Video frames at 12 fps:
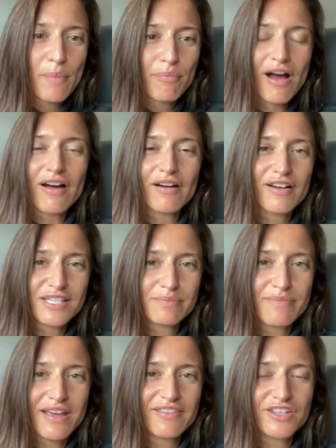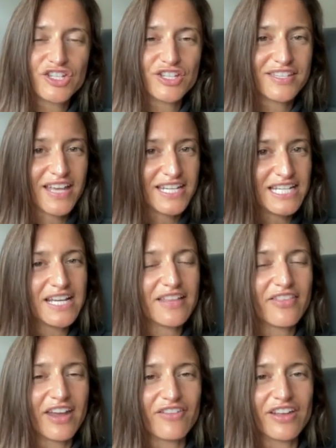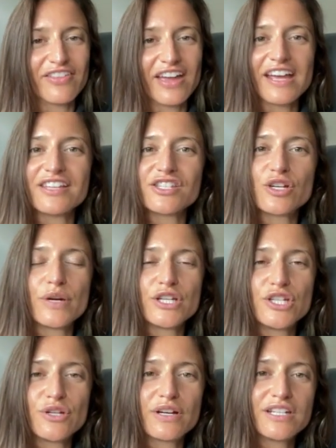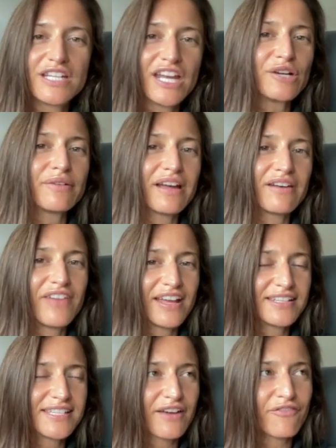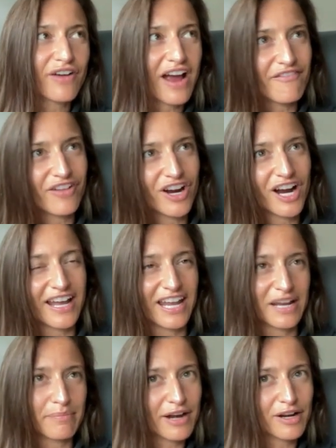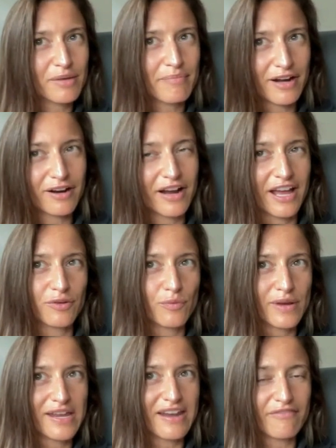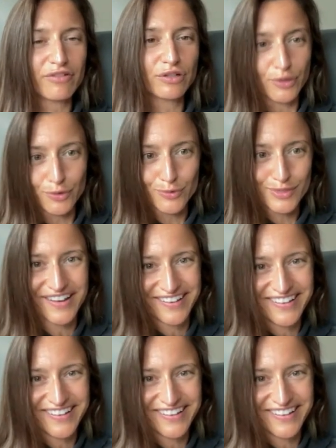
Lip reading: progress myth, is just this idea that everything is going to continue advancing forever and getting better and better, and we never lose.